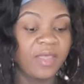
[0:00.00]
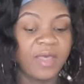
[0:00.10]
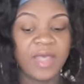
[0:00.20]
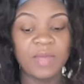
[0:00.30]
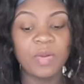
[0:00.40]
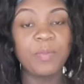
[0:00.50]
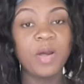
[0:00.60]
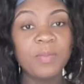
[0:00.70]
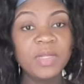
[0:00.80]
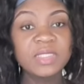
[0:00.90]
I am a
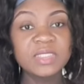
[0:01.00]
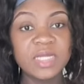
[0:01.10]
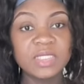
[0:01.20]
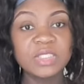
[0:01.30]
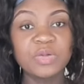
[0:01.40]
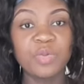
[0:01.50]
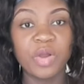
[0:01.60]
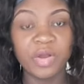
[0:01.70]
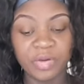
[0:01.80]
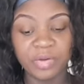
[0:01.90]
public sector
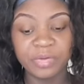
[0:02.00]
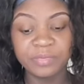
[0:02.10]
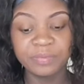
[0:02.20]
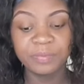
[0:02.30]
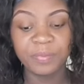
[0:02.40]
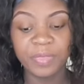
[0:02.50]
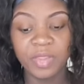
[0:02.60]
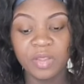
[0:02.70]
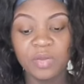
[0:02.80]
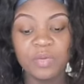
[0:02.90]
worker
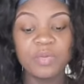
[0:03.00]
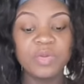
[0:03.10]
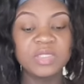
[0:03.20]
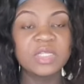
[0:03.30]
who is